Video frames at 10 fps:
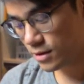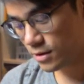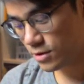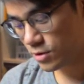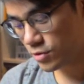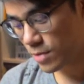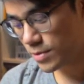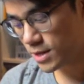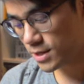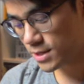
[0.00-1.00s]
You drop
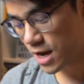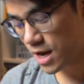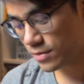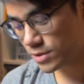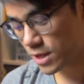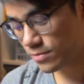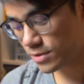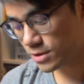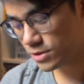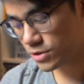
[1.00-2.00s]
it down a half step,
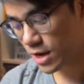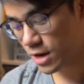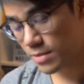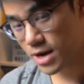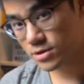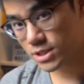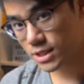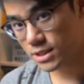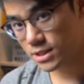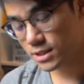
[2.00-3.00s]
you get a minor
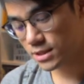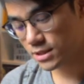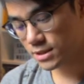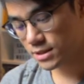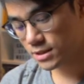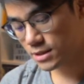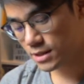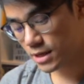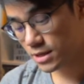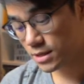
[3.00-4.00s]
6,
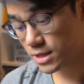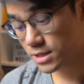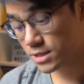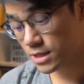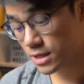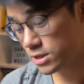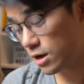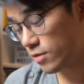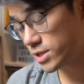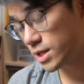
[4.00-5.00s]
and this is
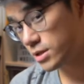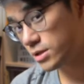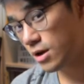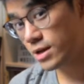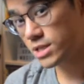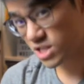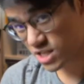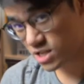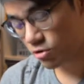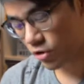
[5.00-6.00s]
all of a sudden not a C chord